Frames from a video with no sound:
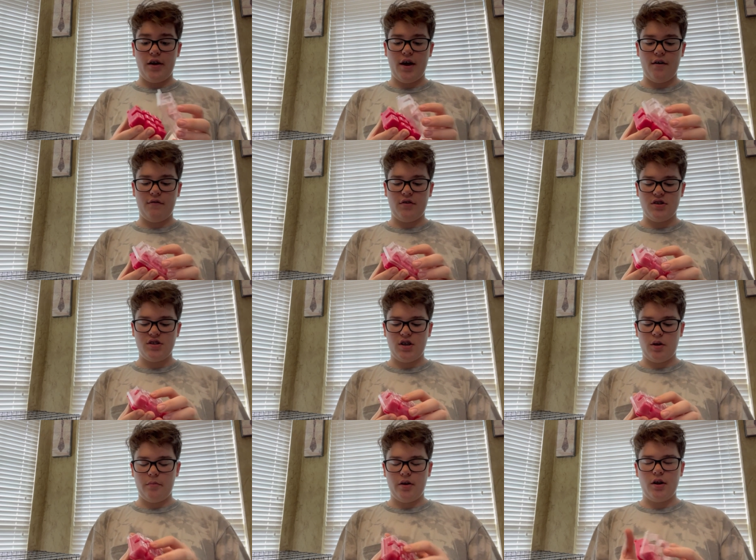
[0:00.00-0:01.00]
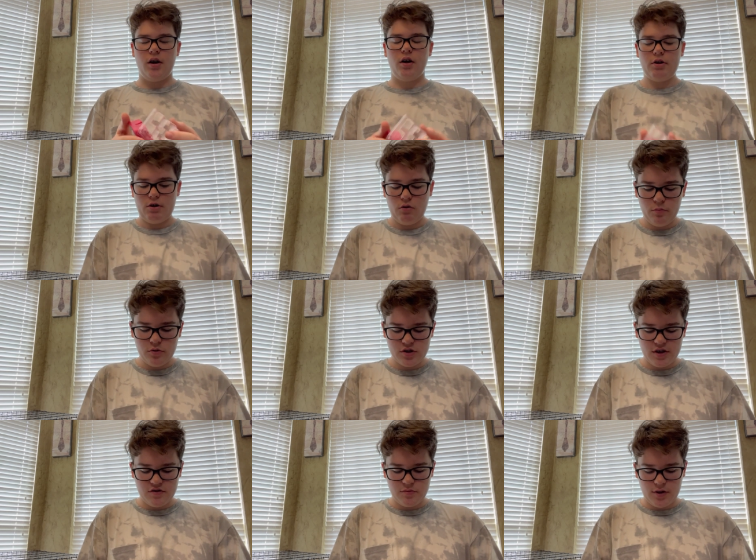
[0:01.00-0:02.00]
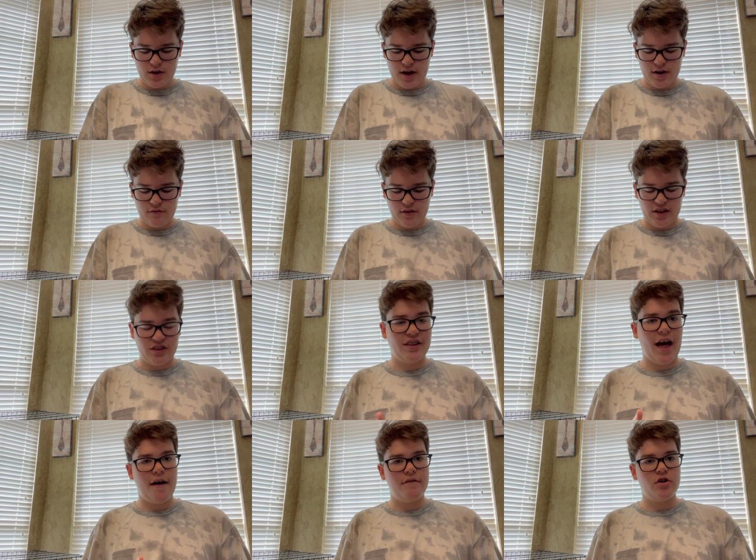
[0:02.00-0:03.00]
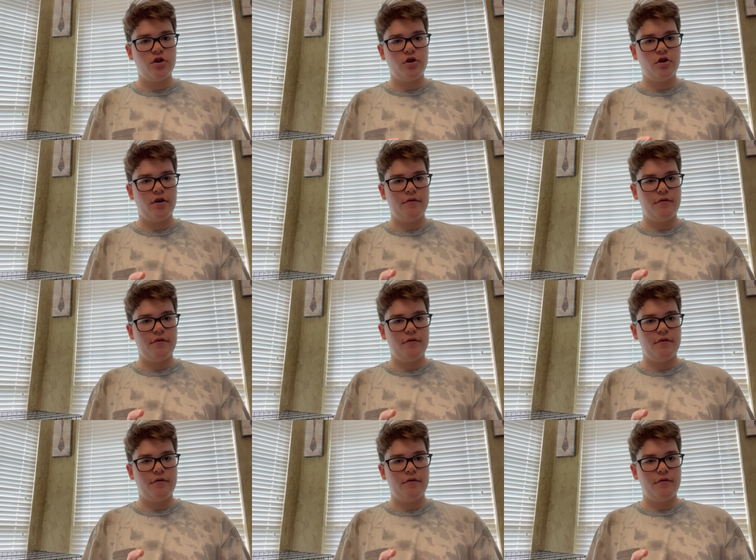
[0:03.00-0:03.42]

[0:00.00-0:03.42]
heavy cinnamon. It almost gives me kind of like lavender.